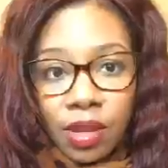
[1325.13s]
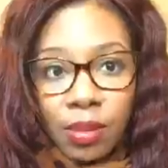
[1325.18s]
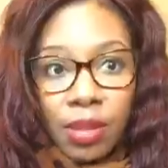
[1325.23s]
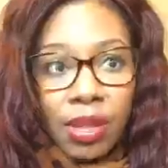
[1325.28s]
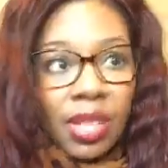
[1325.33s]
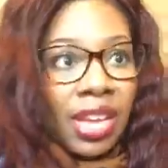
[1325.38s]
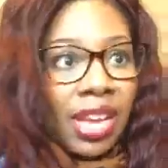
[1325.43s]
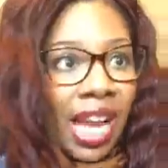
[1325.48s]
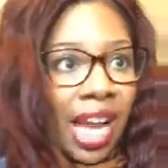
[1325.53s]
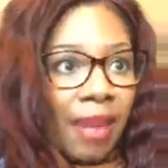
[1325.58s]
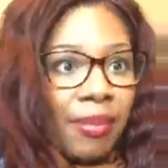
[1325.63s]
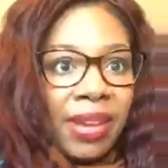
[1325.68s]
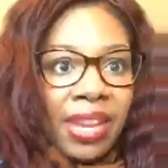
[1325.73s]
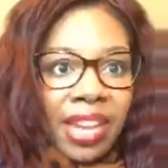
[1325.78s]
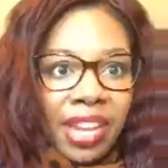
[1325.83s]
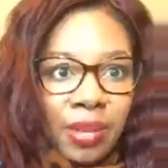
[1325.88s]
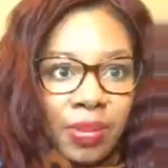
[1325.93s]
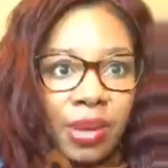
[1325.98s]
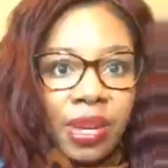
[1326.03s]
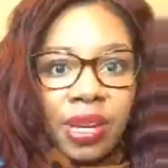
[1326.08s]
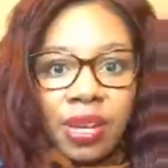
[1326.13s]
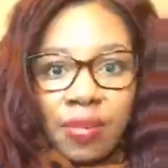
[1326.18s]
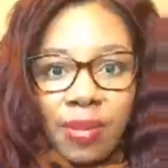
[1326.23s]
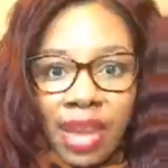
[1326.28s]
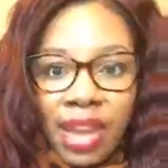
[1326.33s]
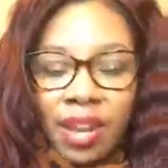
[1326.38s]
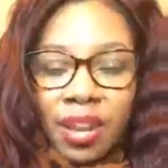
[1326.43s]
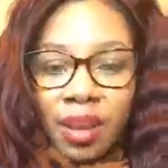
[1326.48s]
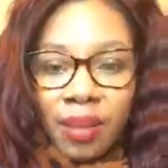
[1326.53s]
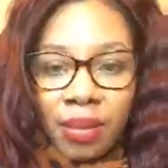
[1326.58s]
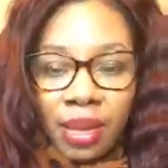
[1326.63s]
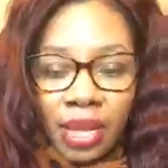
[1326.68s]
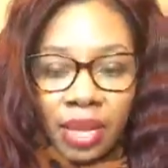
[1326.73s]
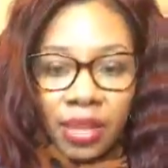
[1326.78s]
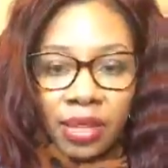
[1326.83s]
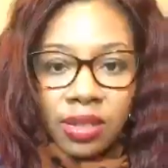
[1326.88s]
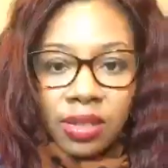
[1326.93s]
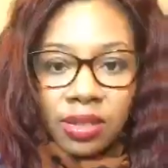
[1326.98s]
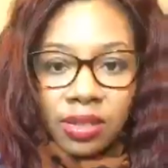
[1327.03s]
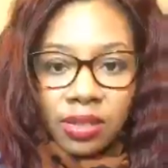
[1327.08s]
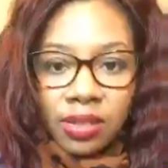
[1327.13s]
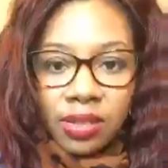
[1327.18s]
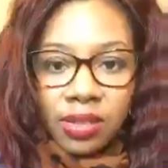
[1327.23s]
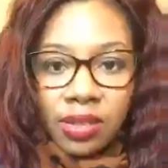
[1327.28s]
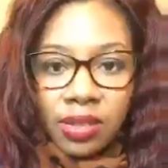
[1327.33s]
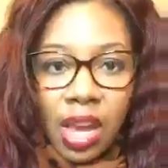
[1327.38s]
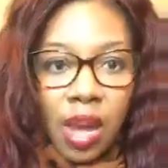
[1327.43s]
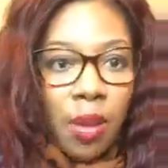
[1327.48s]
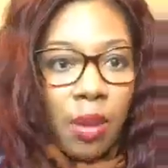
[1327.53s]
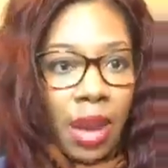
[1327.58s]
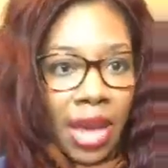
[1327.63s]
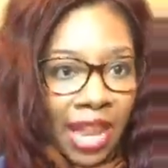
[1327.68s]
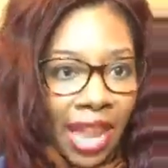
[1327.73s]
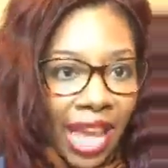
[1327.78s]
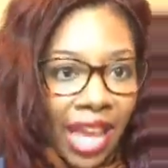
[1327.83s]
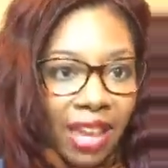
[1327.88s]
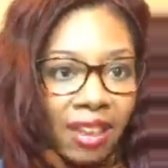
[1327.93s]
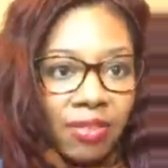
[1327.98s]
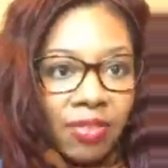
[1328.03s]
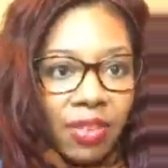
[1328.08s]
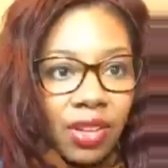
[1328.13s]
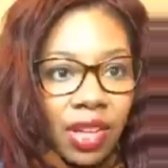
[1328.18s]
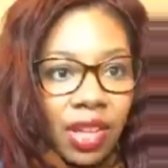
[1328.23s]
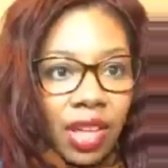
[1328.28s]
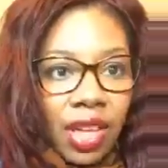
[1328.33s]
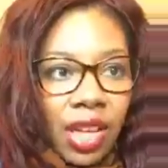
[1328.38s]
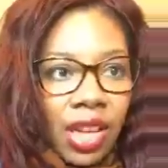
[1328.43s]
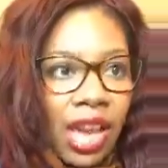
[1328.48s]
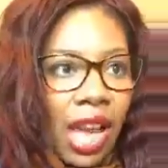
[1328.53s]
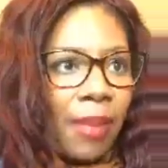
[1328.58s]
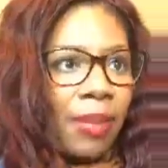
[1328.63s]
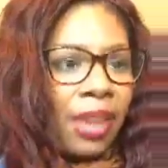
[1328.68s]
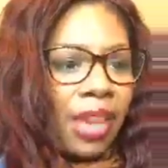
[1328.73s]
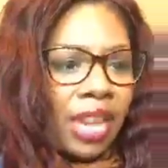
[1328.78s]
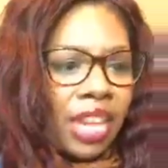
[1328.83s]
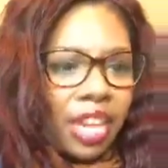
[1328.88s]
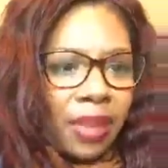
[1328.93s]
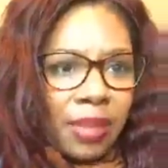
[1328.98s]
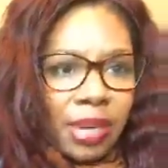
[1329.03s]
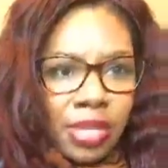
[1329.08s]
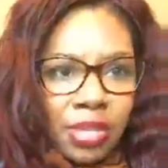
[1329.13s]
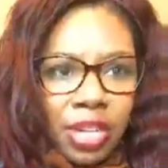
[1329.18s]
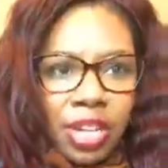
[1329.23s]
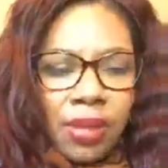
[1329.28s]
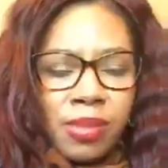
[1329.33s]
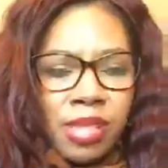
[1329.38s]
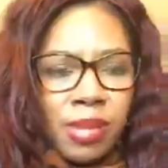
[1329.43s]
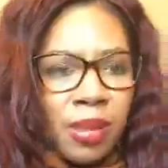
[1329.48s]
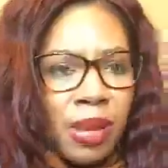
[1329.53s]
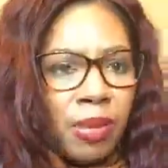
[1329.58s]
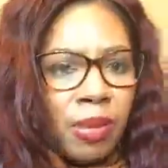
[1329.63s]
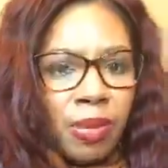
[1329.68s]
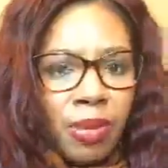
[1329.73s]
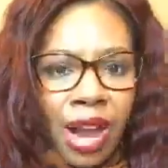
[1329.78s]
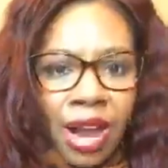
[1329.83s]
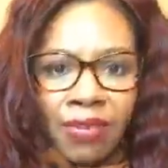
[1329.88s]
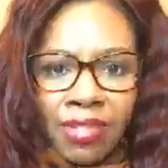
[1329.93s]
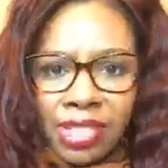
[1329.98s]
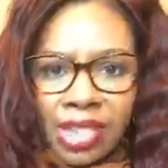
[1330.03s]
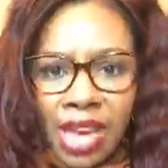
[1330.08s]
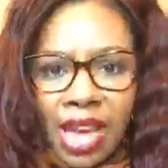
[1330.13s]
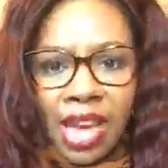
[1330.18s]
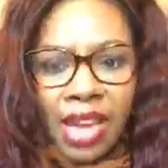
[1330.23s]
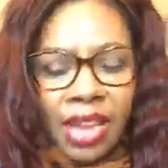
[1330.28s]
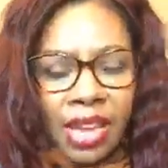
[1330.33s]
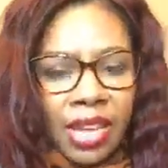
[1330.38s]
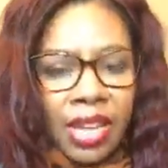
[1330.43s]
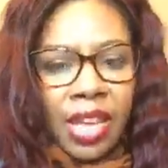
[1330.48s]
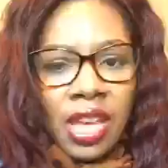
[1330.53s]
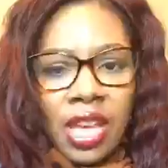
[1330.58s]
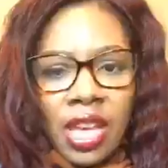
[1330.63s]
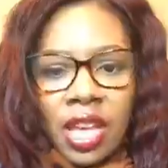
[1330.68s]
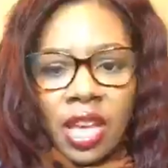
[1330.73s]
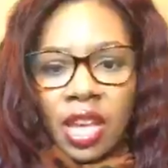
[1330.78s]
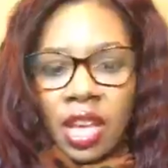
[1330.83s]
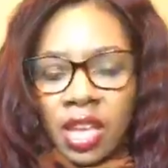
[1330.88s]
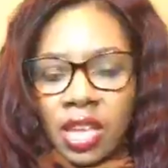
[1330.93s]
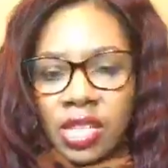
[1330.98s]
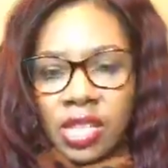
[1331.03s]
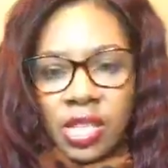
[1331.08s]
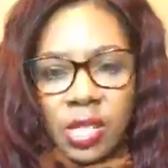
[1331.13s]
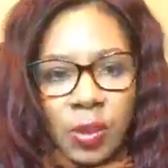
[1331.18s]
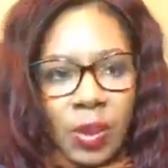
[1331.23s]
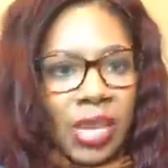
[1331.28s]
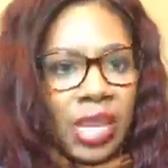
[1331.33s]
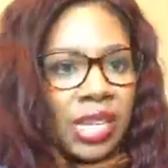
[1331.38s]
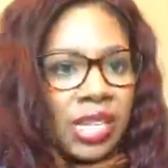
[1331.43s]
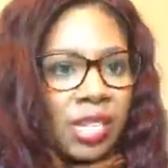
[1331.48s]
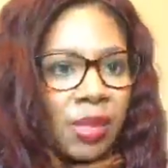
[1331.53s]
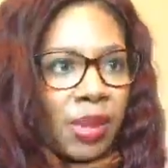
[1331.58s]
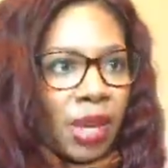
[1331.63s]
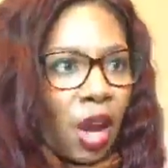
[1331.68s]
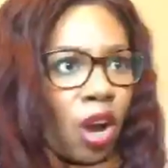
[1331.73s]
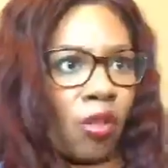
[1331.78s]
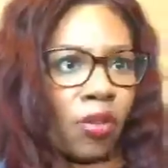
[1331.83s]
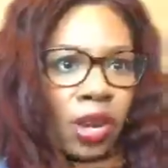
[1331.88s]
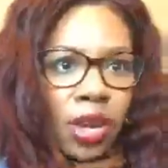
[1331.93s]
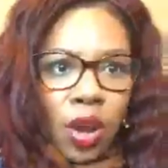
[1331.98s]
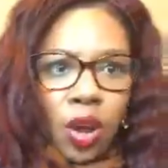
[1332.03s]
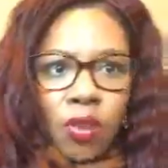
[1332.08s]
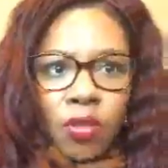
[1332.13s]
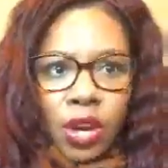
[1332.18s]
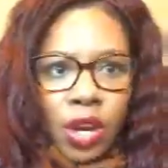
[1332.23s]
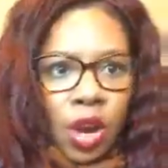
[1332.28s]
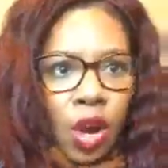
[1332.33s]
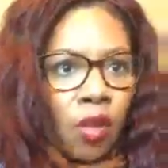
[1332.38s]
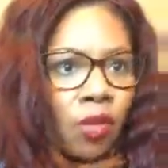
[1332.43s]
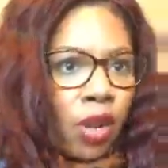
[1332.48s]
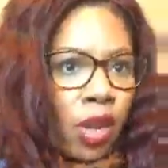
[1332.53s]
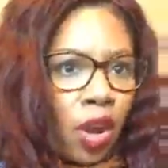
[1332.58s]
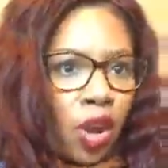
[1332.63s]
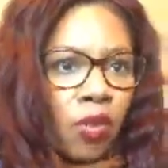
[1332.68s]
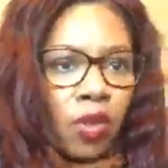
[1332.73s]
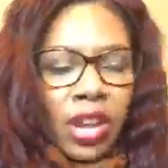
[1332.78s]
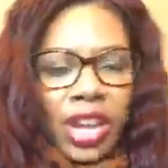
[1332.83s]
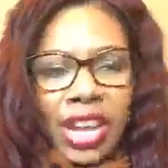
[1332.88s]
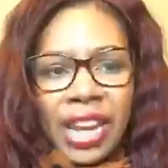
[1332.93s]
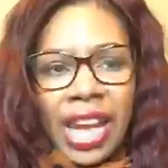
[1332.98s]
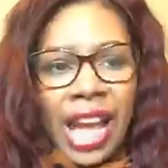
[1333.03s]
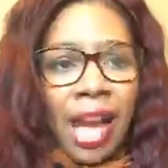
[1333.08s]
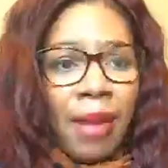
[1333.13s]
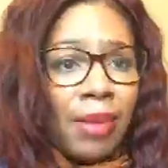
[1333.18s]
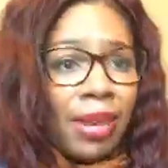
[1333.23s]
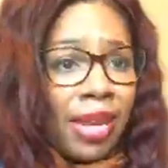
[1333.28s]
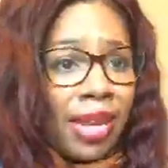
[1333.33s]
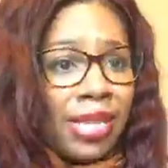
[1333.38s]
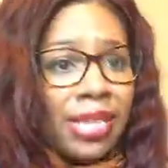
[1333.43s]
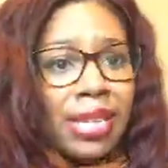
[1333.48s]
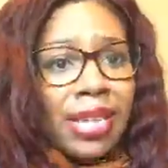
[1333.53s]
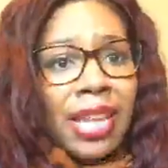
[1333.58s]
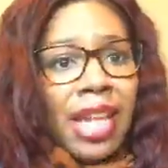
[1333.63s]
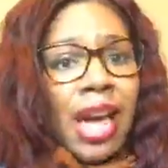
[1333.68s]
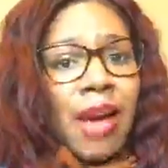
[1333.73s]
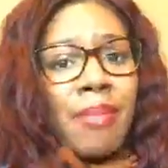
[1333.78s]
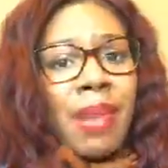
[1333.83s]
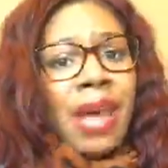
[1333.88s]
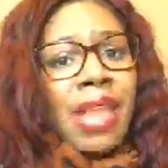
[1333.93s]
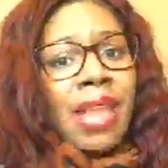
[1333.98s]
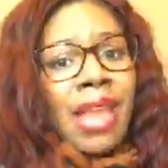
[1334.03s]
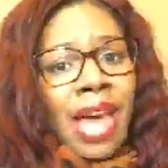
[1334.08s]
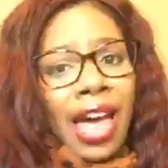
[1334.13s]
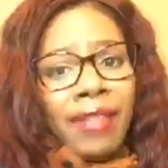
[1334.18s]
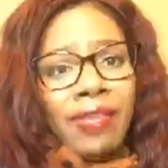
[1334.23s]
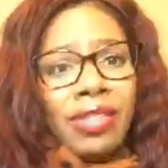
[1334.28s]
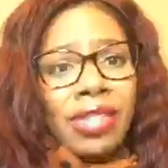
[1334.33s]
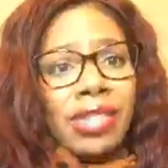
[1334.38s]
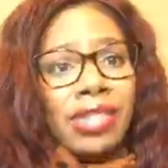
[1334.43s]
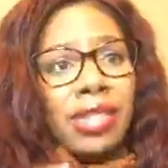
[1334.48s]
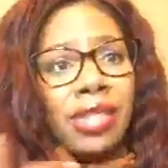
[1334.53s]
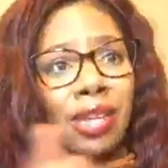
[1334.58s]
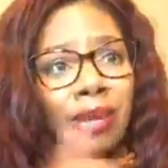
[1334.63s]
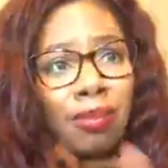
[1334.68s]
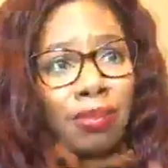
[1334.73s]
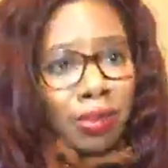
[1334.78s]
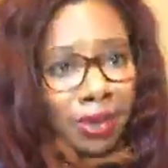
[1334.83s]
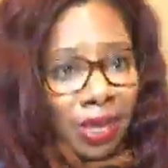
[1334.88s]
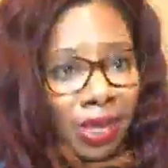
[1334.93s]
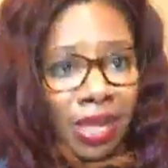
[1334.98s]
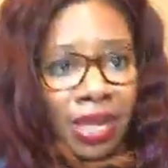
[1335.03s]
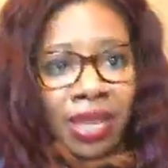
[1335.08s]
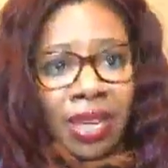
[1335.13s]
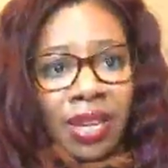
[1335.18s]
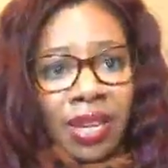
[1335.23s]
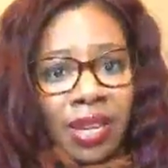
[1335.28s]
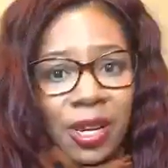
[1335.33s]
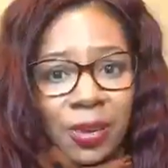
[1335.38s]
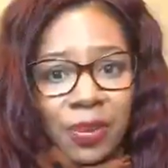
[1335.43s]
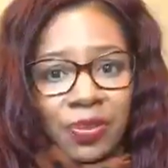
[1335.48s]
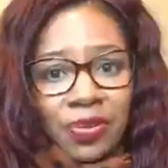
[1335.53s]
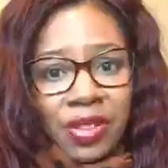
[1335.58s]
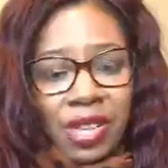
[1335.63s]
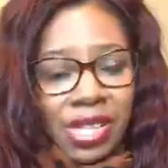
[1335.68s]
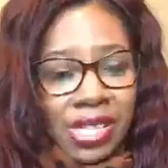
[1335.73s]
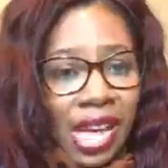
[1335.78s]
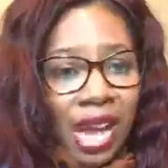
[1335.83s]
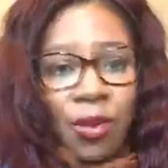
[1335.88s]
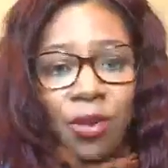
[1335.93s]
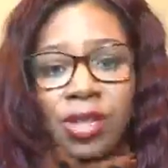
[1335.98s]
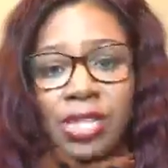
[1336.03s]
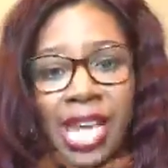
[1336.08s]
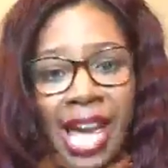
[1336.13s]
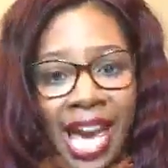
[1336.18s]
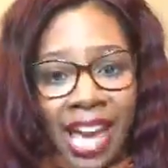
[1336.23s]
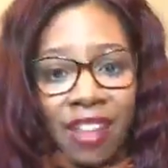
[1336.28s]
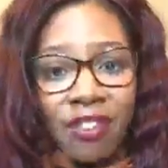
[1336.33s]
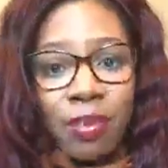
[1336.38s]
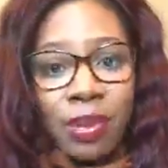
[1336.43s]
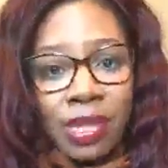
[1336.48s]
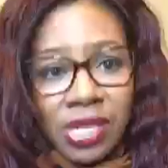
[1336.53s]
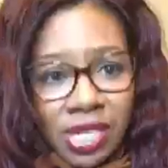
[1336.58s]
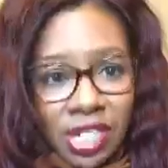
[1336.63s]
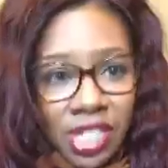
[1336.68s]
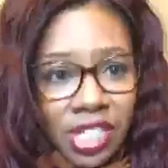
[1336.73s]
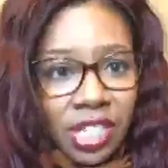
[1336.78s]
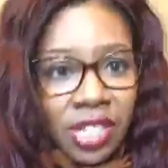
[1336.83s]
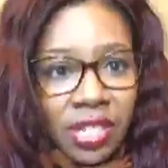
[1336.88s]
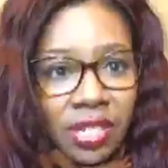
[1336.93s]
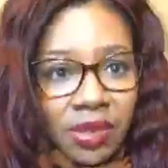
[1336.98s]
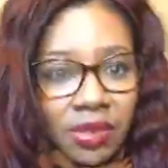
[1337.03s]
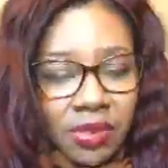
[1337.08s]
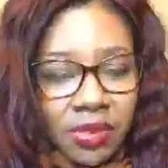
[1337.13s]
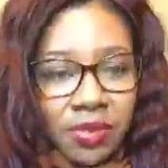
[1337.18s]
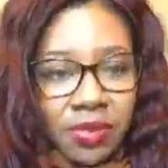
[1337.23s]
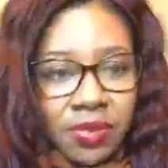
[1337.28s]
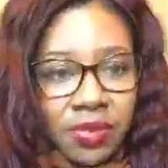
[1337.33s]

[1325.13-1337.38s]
But then God began to put a demand on me and on my life. God began to give me dreams and people prophesying and speaking to me over and over and over and over again. God began to allow my life to slip because I was out of position.